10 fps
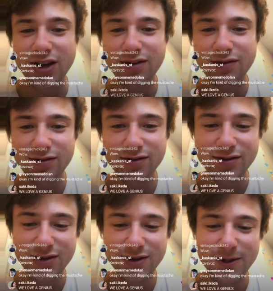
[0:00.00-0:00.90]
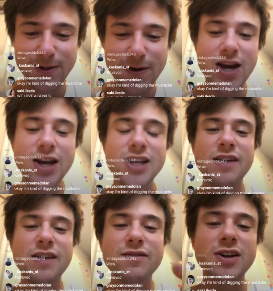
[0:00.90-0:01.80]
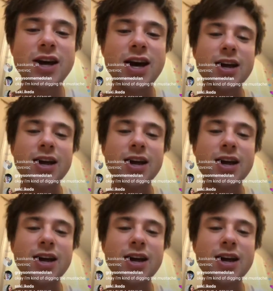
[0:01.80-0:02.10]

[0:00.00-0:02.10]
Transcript: yourself. Because I've done